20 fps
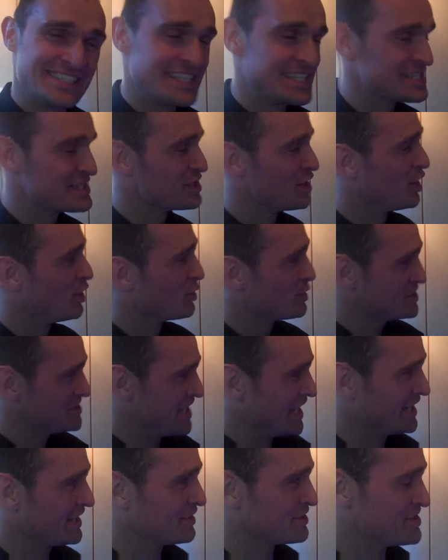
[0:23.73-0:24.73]
So we're
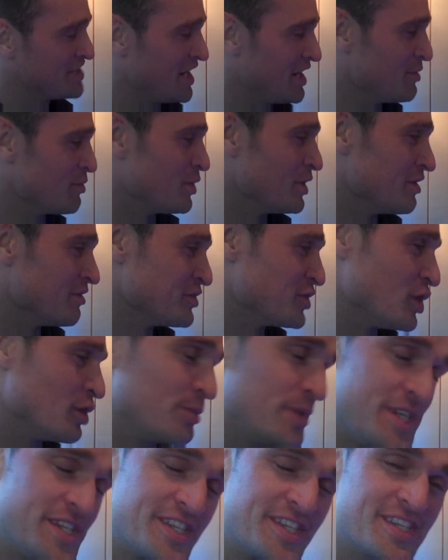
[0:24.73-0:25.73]
standing outside one of
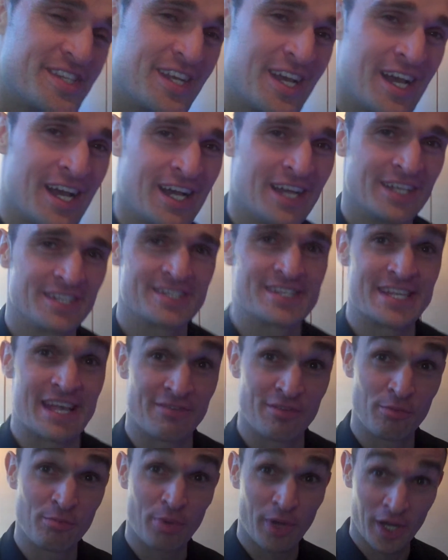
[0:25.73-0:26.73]
Dolby's
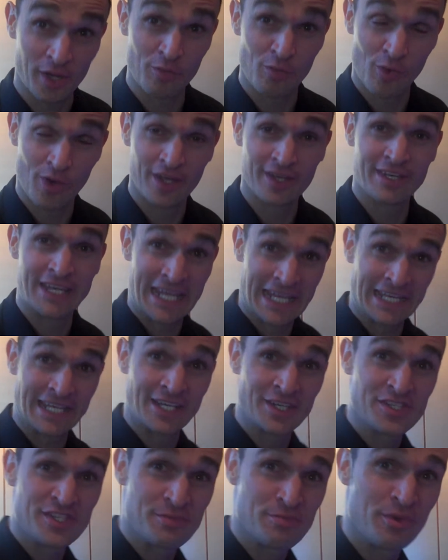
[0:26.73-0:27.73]
7.1
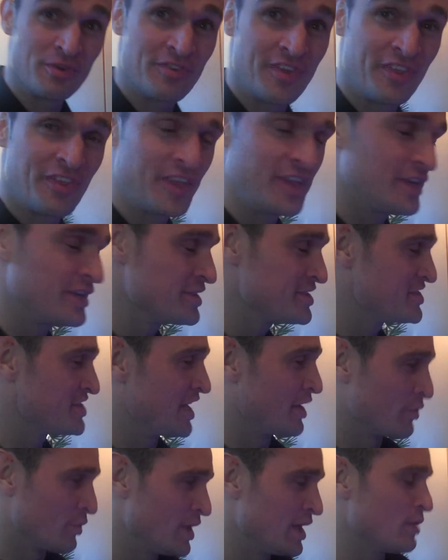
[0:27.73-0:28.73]
in-house movie theaters,
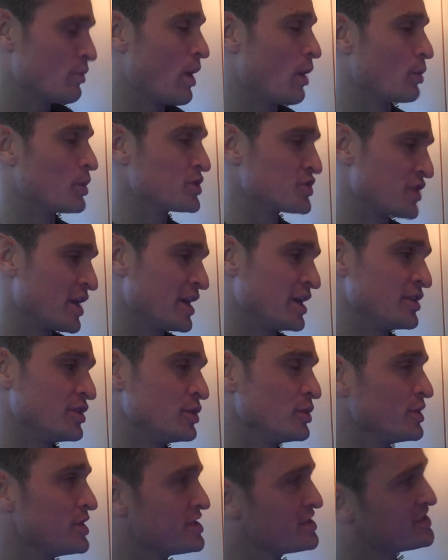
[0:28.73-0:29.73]
and really what we're trying to
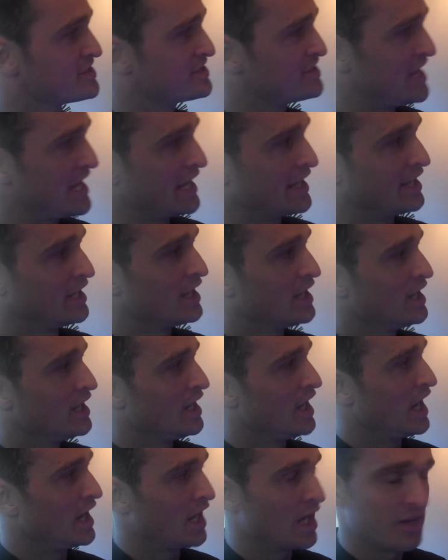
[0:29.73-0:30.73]
do is take
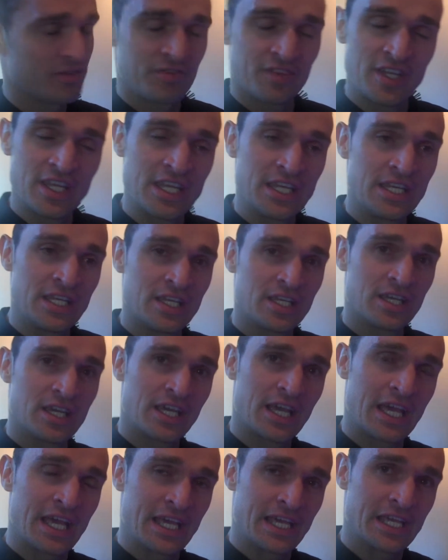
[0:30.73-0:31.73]
a lot of
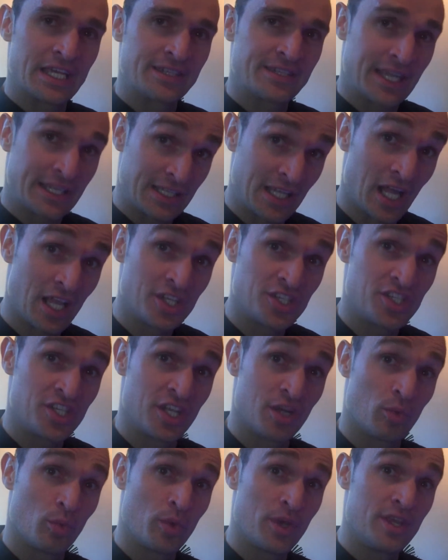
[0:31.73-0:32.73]
the technology
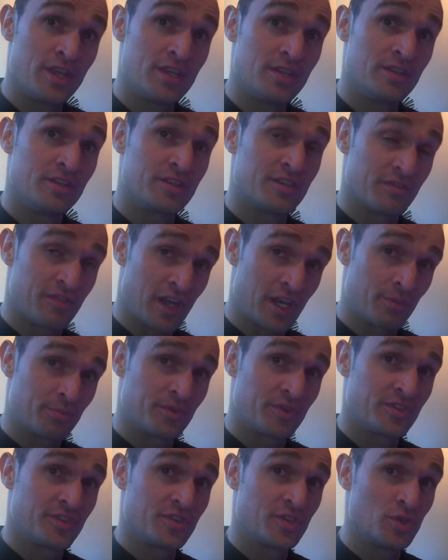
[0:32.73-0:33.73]
that we
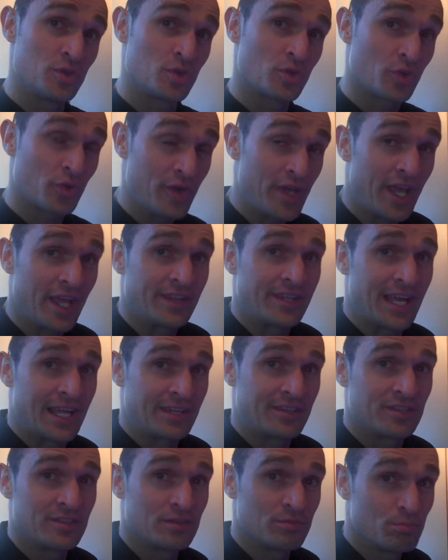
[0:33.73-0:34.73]
developed to create that
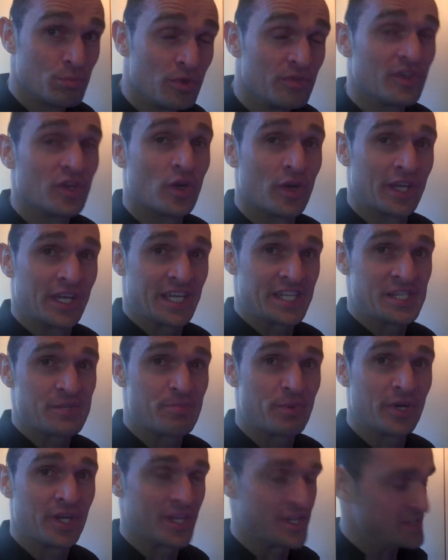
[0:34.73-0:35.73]
movie-going
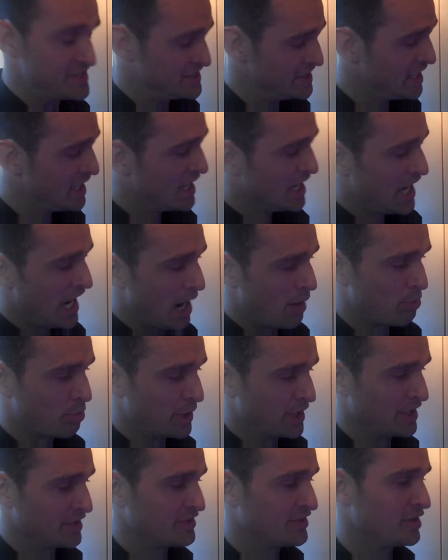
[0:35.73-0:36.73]
experience and
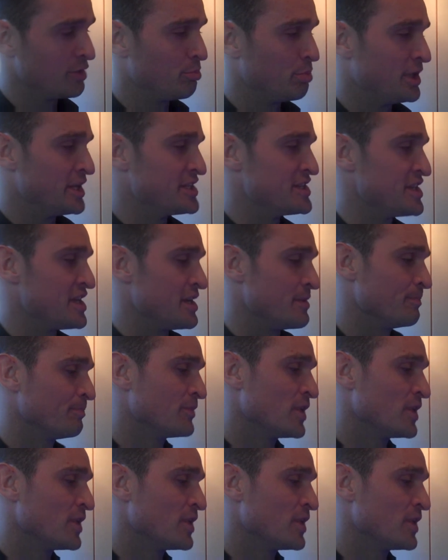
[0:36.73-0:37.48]
bring it to the PC.